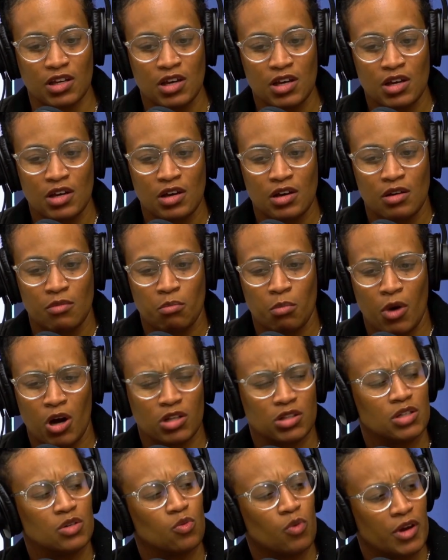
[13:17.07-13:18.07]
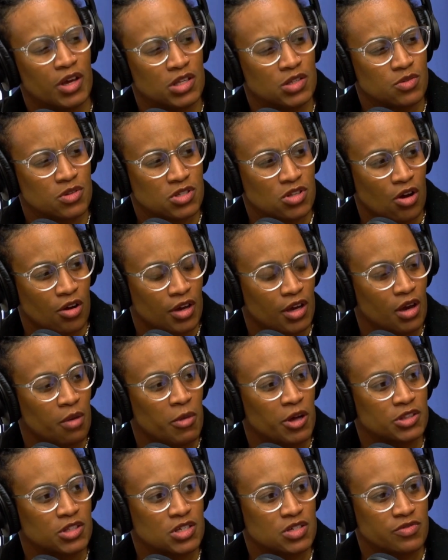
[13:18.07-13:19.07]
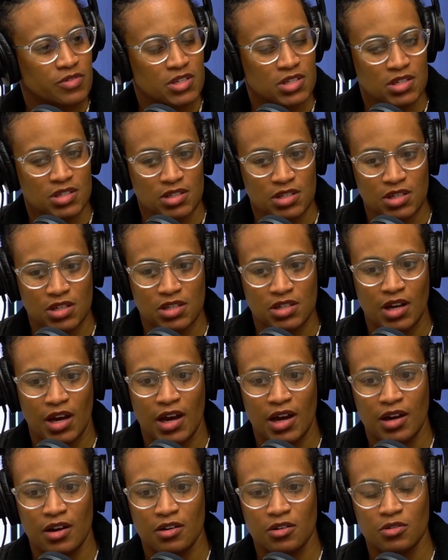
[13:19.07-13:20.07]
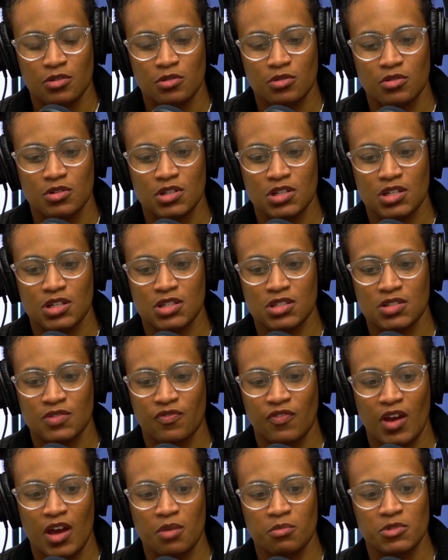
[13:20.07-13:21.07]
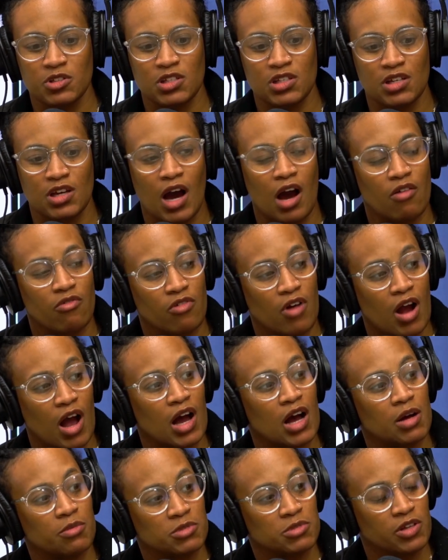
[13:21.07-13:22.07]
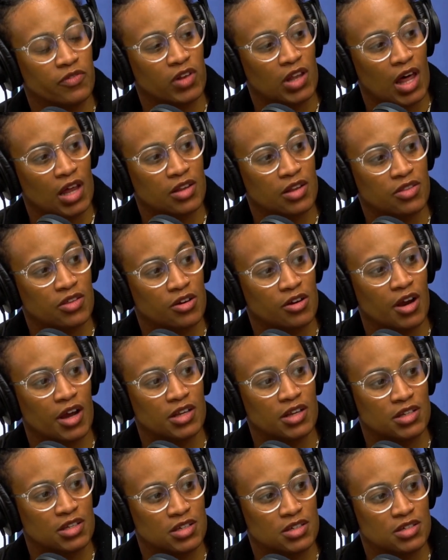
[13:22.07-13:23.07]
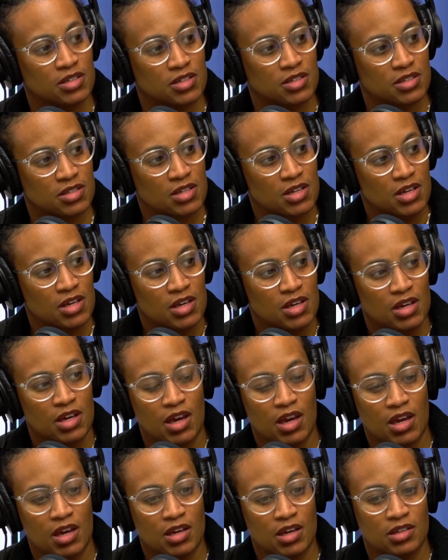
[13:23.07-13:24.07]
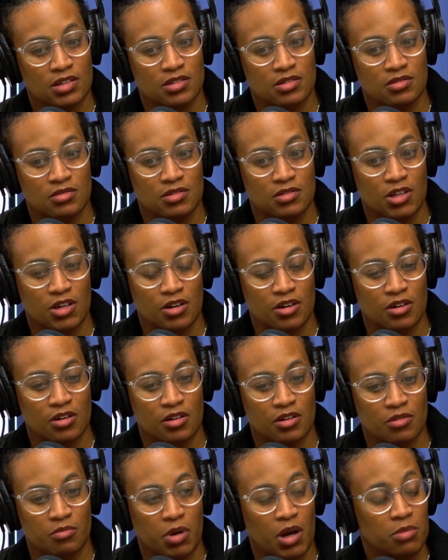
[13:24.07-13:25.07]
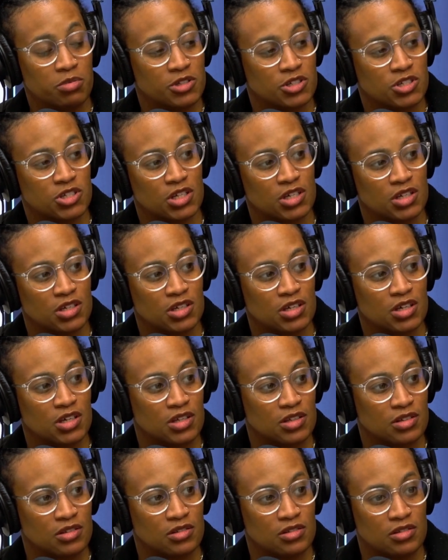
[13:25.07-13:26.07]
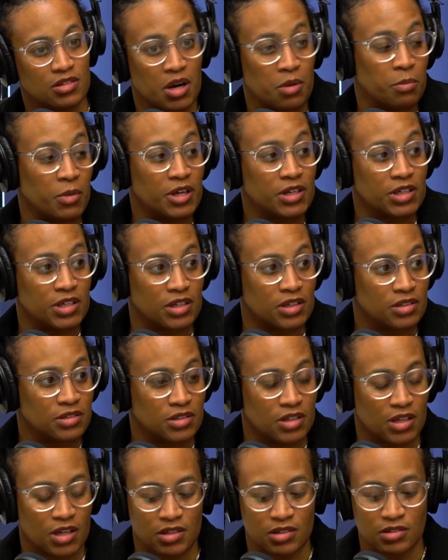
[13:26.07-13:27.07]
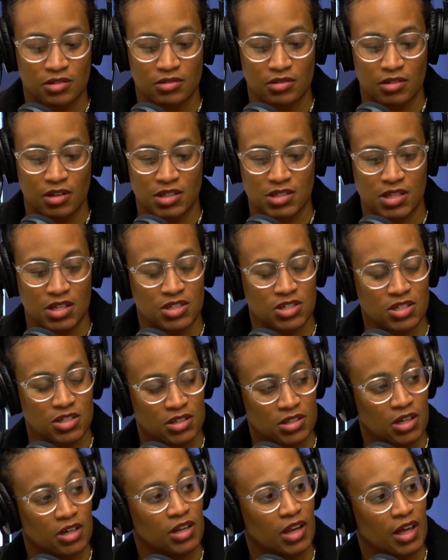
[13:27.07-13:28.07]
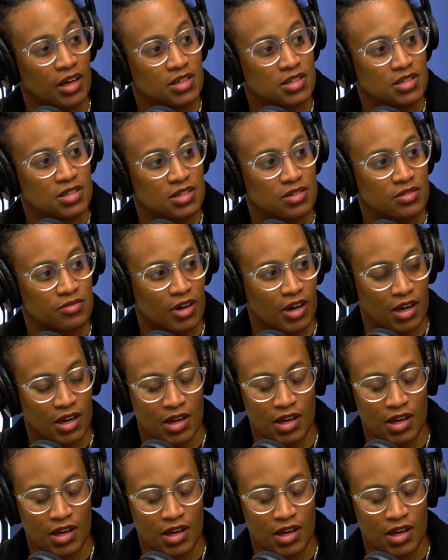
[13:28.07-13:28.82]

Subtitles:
Marlon Wayans was talking about this recently, and how his family got robbed of a lot of their ideas and their publishing and their money and essentially their legacy, right?